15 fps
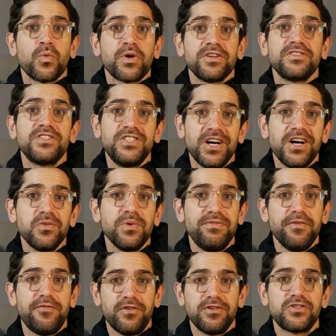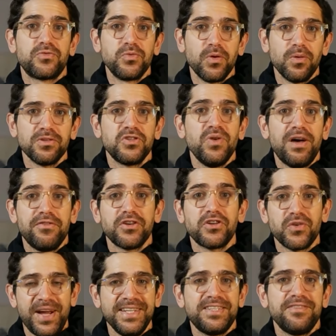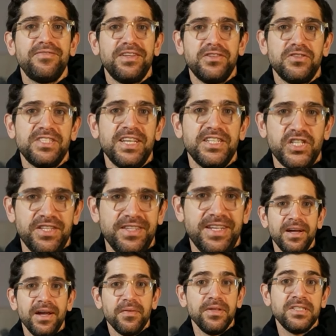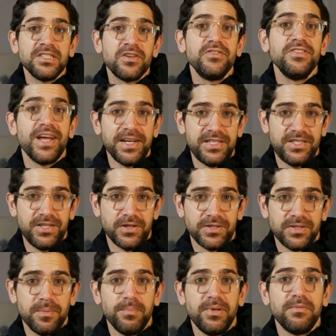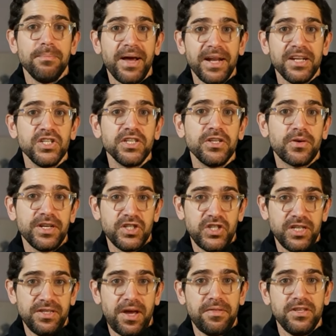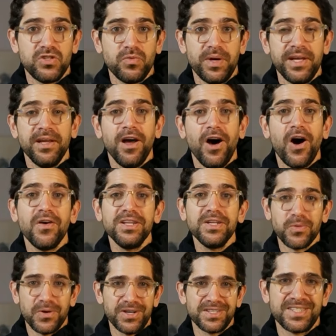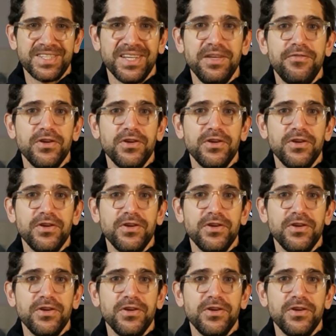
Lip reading: done with the first rule to have a great founder's agenda. This is a nice start, but managing your agenda this way only works if you're a